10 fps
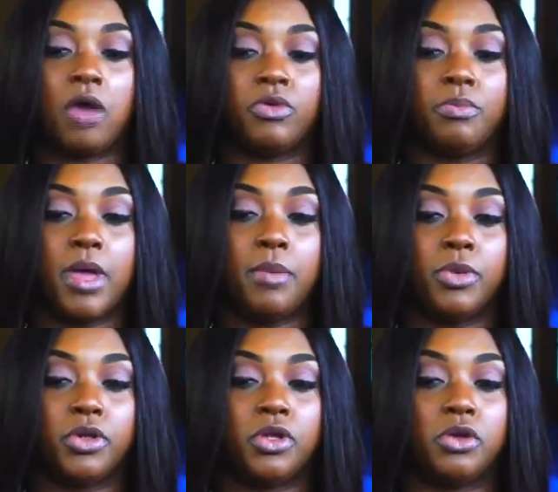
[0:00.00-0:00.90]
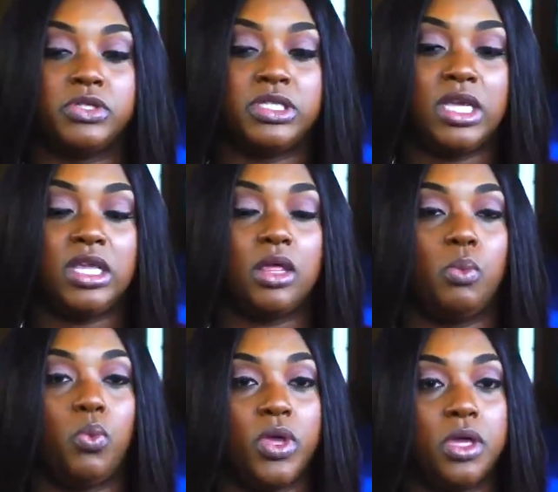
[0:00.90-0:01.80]
remember, you know, seeing
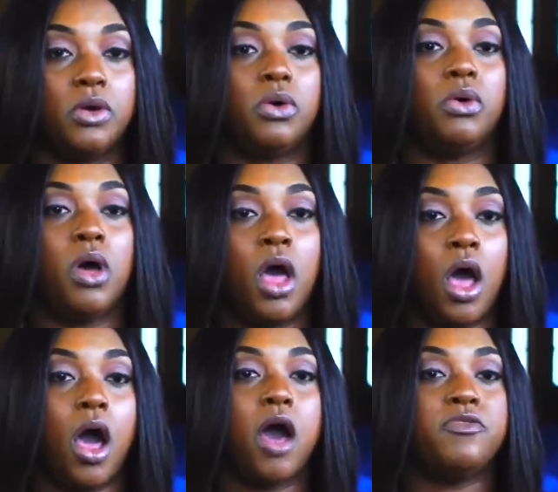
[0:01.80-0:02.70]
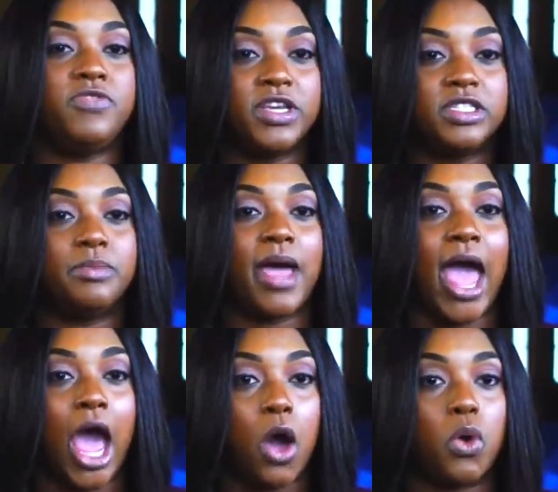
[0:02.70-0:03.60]
them wheel a victim
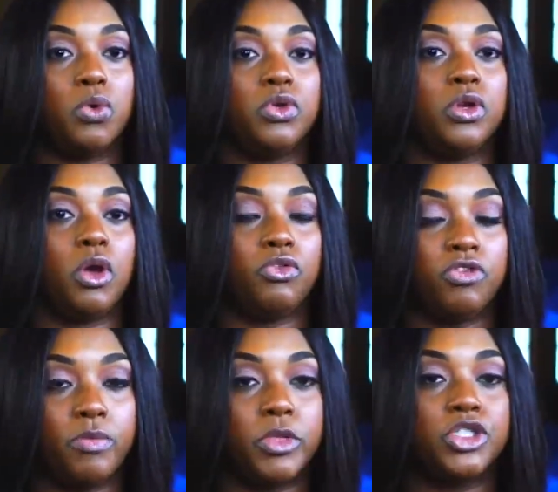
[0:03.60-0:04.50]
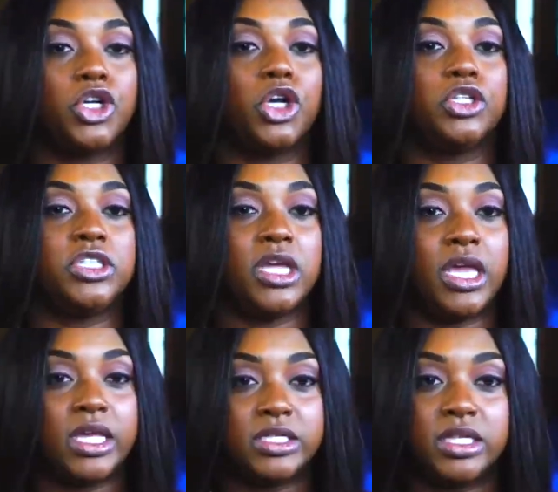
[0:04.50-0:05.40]
out, you know, from the church
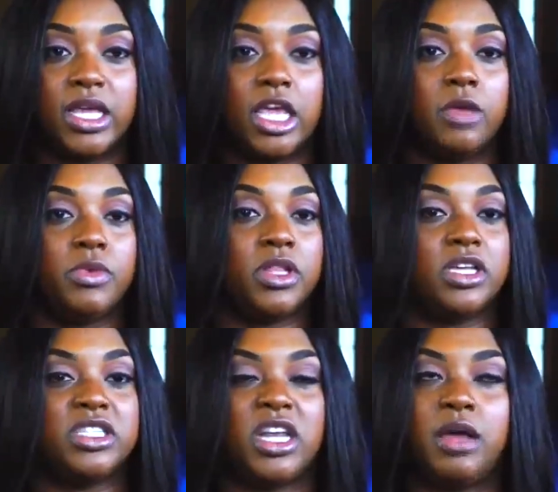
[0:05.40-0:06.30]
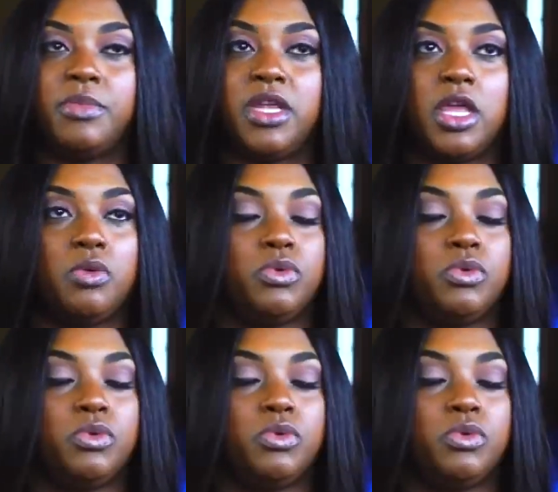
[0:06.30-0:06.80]
into the ambulance. And I mean, it